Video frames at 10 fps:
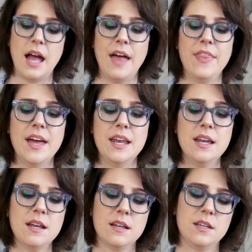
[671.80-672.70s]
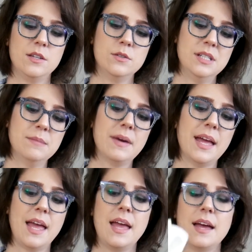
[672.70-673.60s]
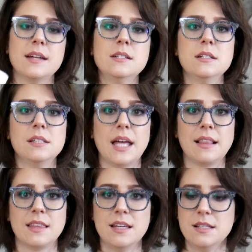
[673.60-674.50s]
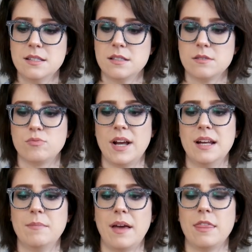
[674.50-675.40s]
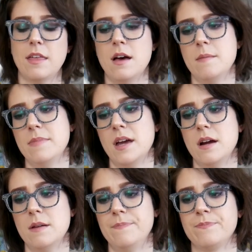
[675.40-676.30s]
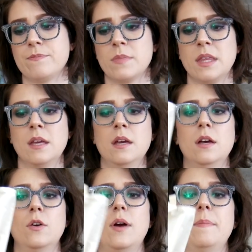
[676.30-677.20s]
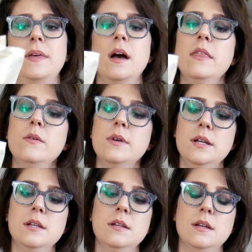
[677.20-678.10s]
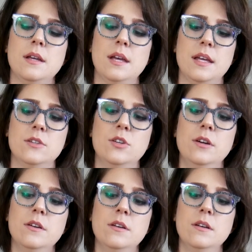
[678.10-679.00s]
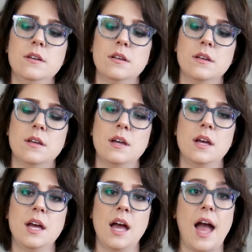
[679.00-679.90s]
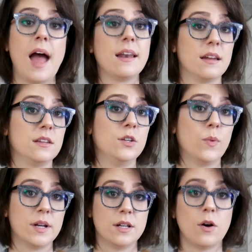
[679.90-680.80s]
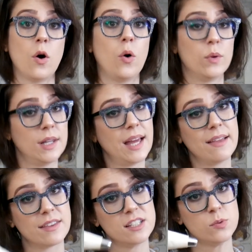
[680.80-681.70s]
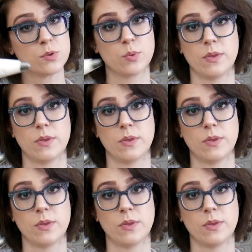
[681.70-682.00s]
And then using my hand like this, right in my thumb there, grab the other one and turn. And you want to hold it like this, you